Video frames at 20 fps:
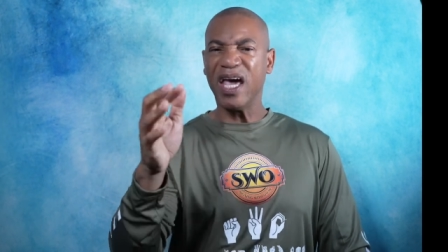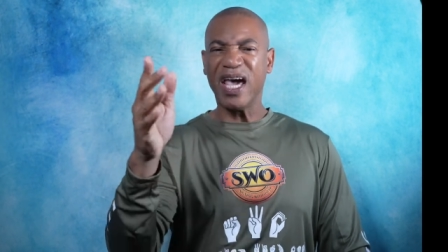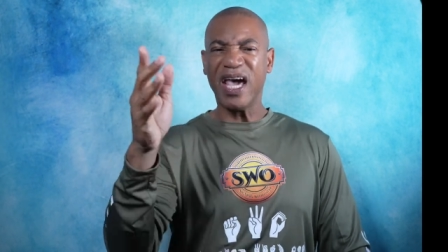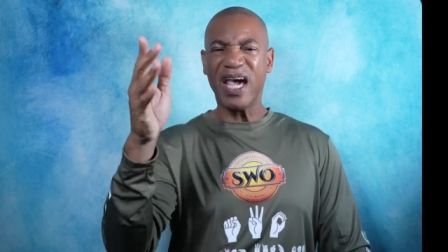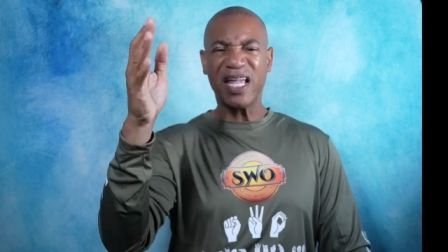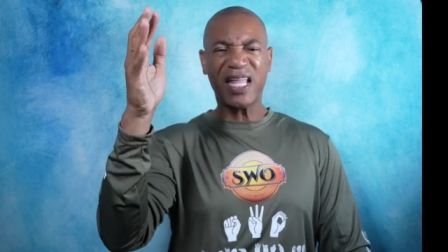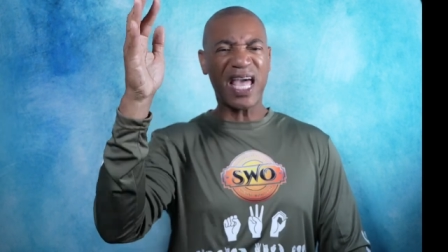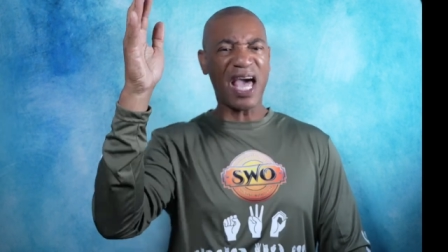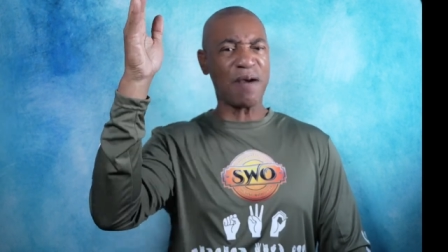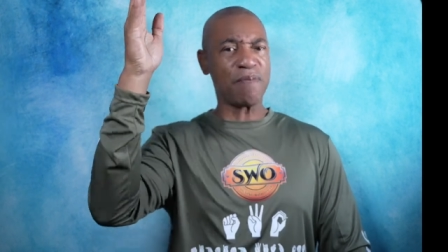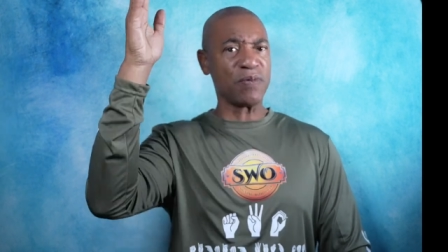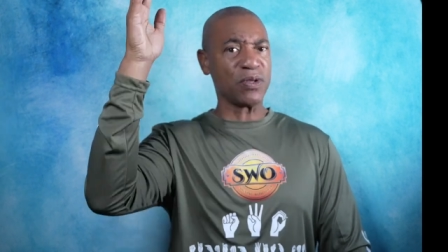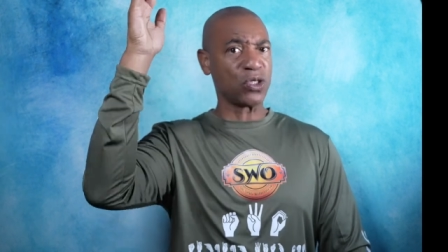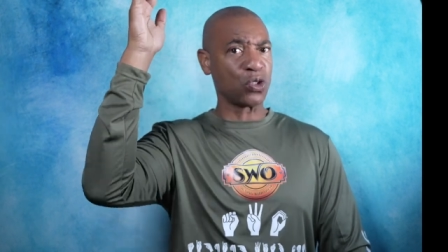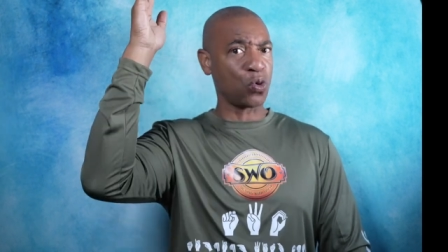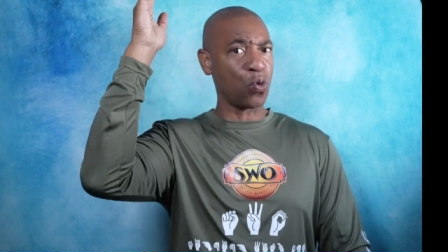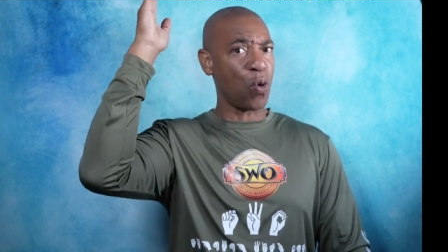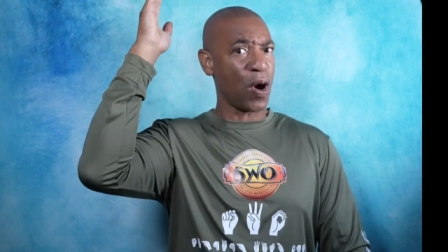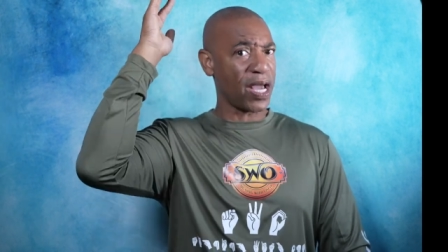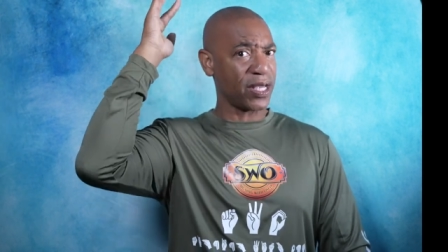it happens
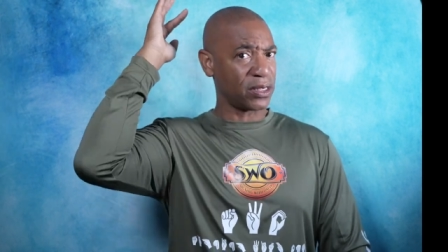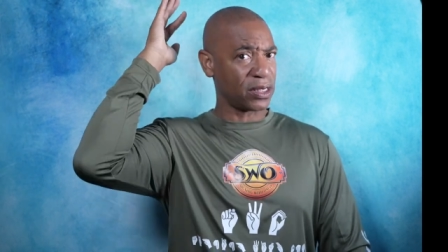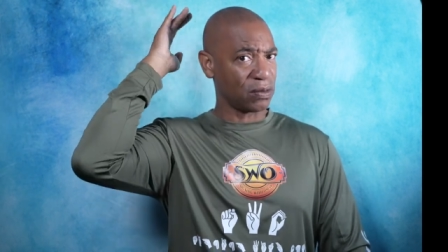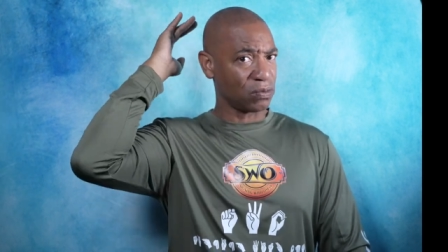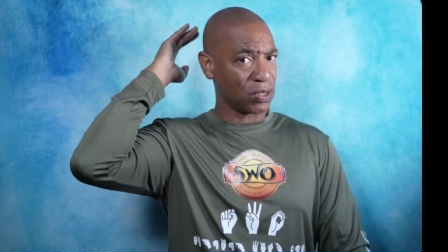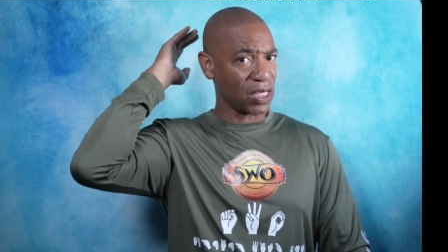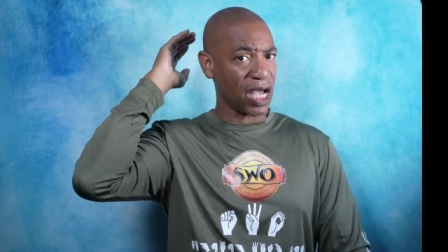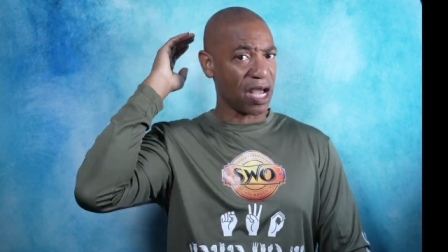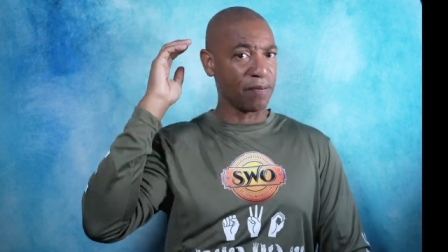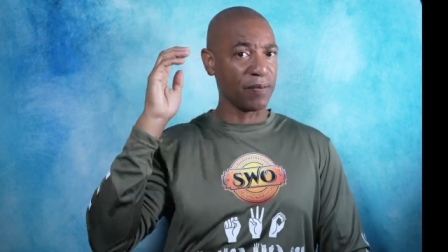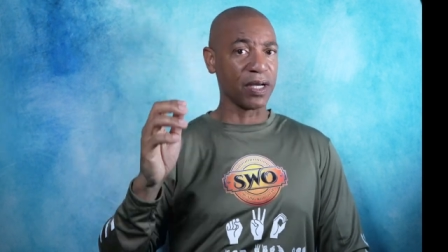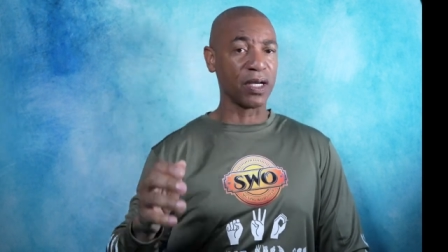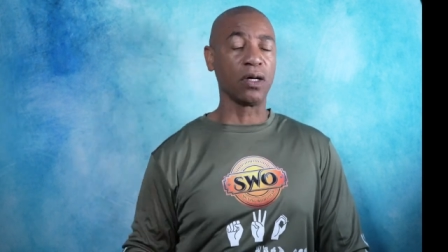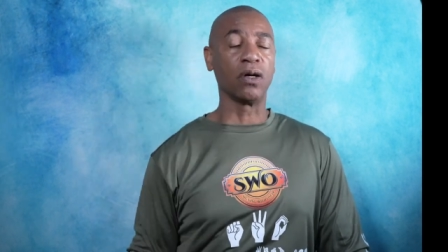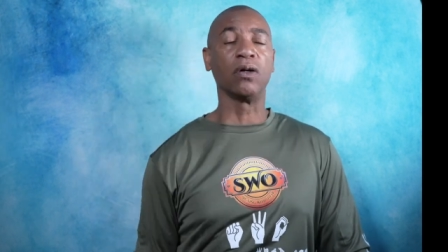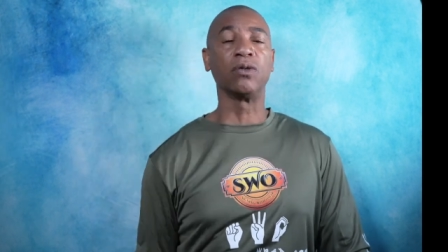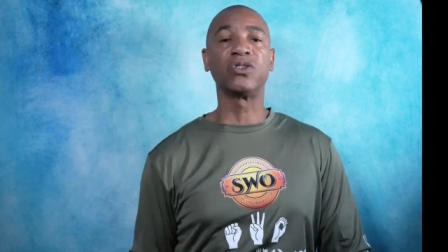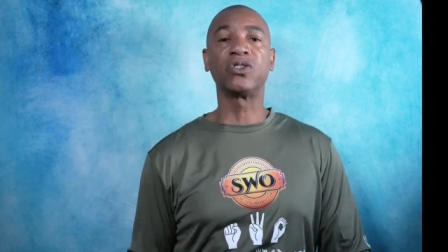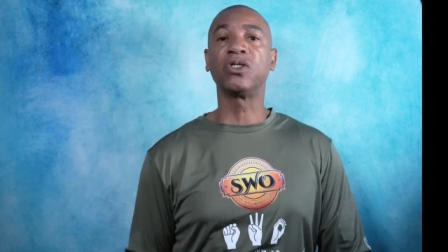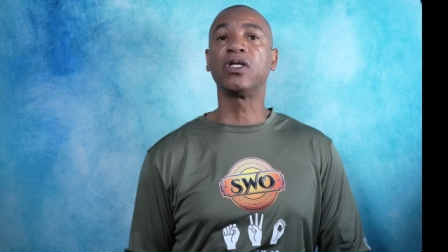quite some time
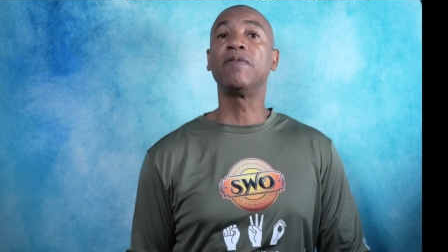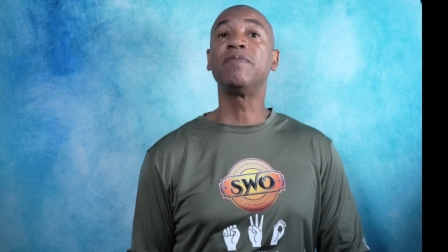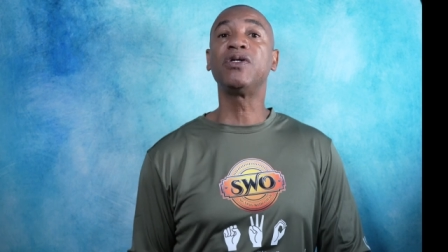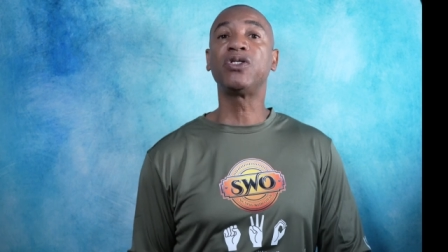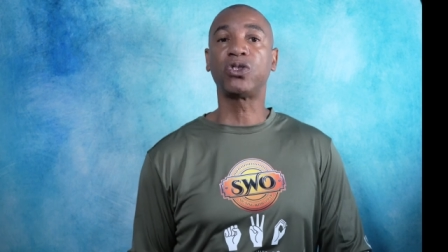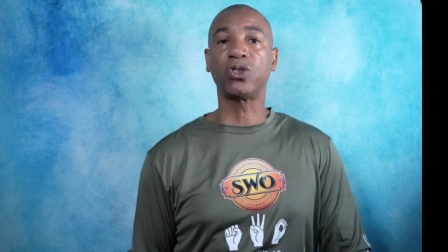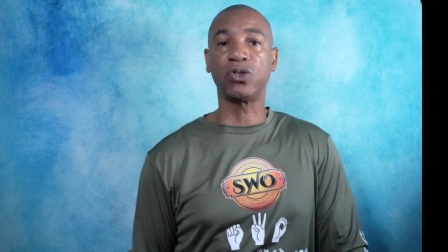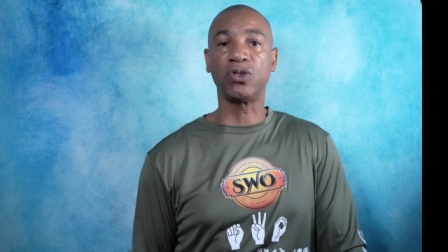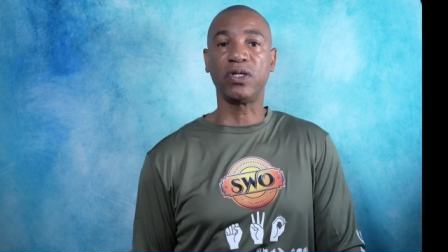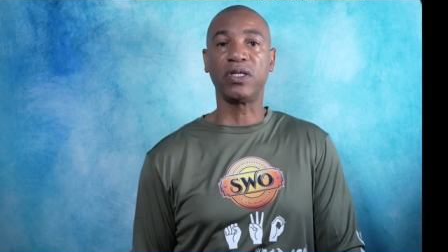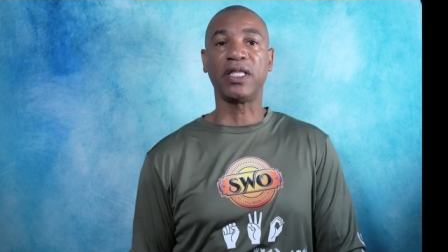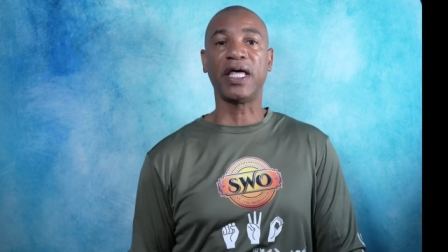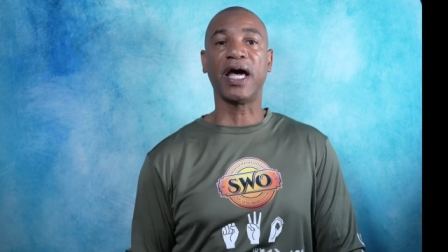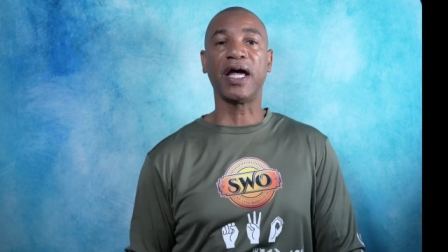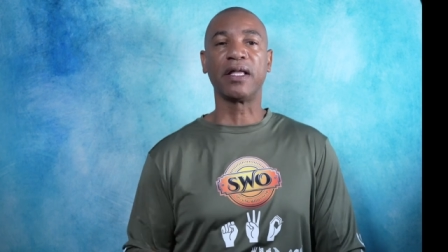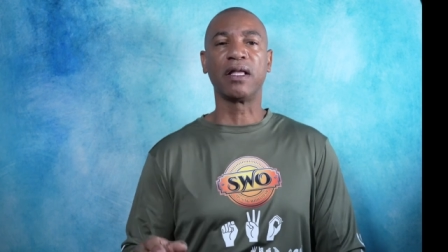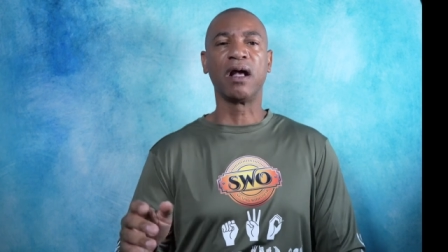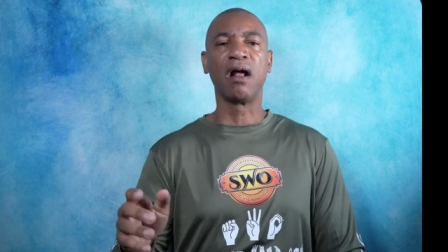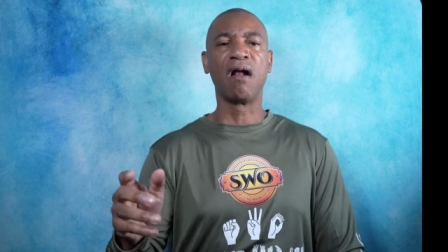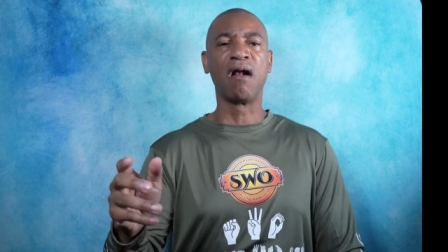ago so let me show you that